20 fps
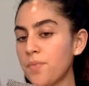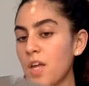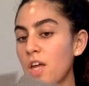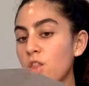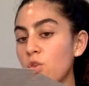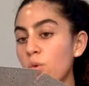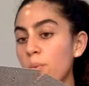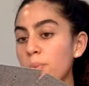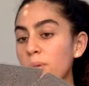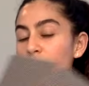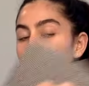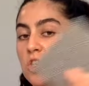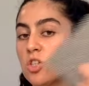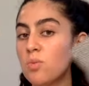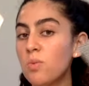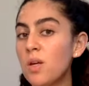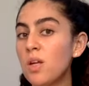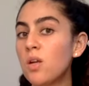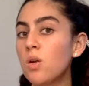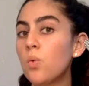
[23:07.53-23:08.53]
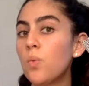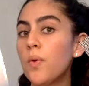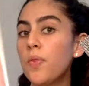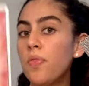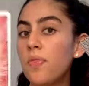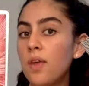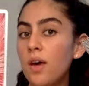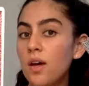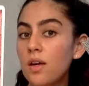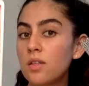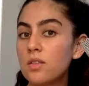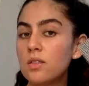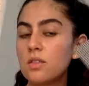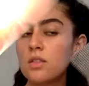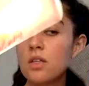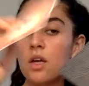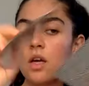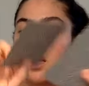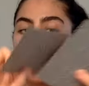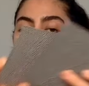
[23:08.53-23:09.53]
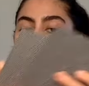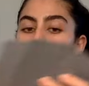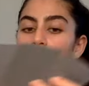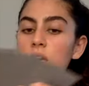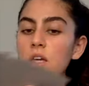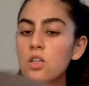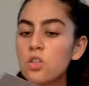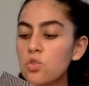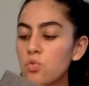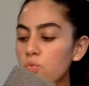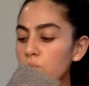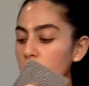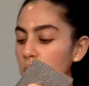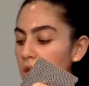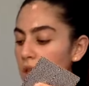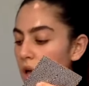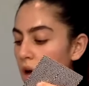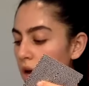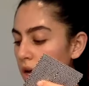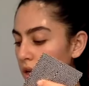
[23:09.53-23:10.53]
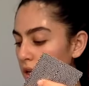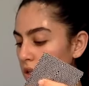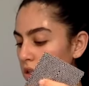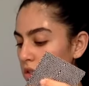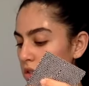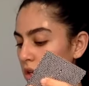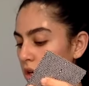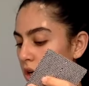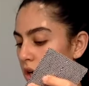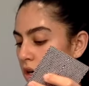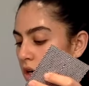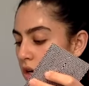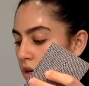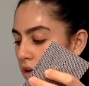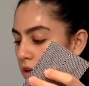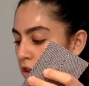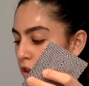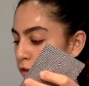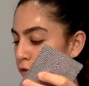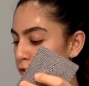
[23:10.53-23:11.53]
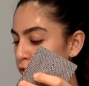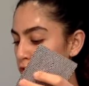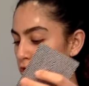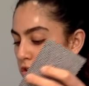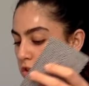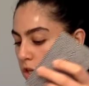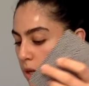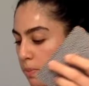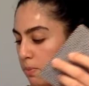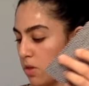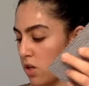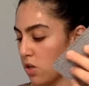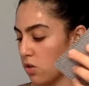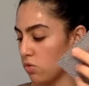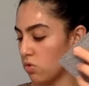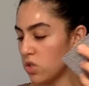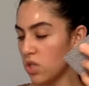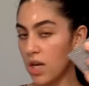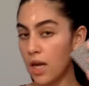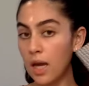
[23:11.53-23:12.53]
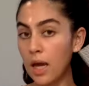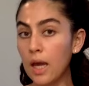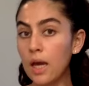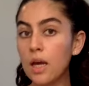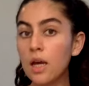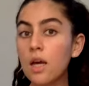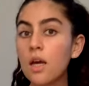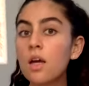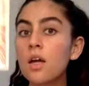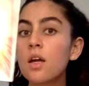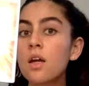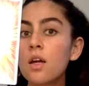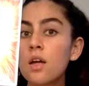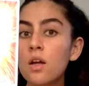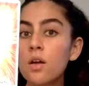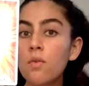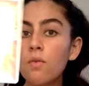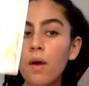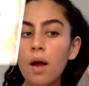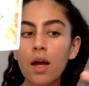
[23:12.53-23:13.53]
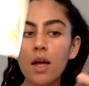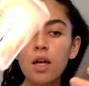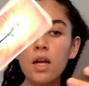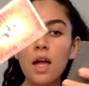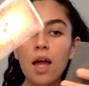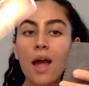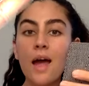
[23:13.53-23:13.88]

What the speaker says: and the replacement with this is reliant on the first step that you take, right?